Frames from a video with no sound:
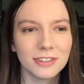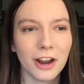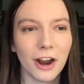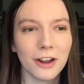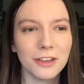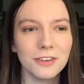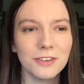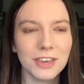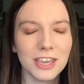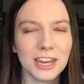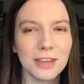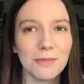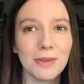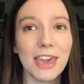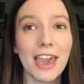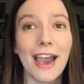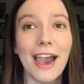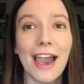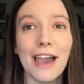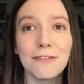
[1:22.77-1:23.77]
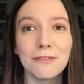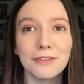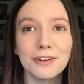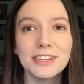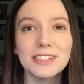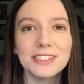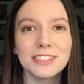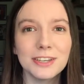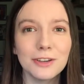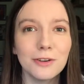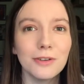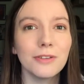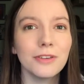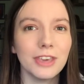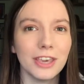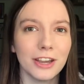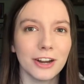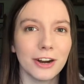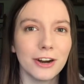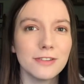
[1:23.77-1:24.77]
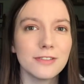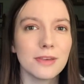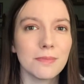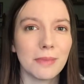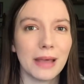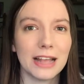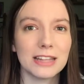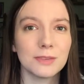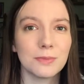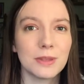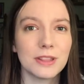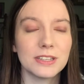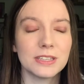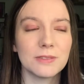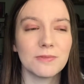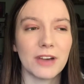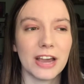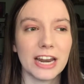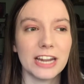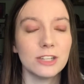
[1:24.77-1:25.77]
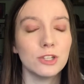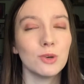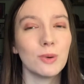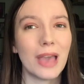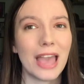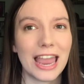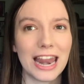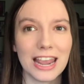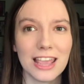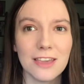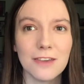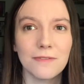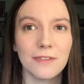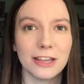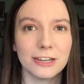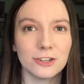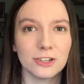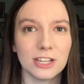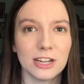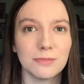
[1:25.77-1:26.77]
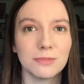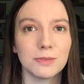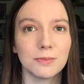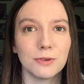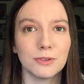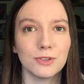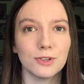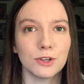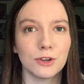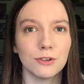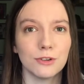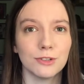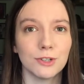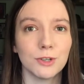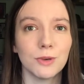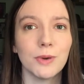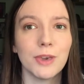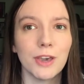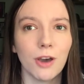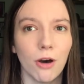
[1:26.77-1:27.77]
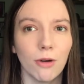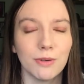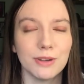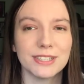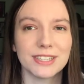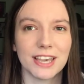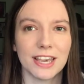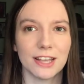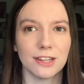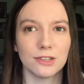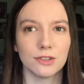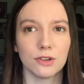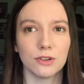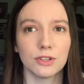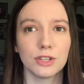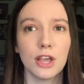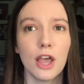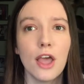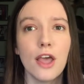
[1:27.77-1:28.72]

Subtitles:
Are you kidding me? Every single year that Matt Smith is invited to any convention that I'm supposed to go to, he always cancels.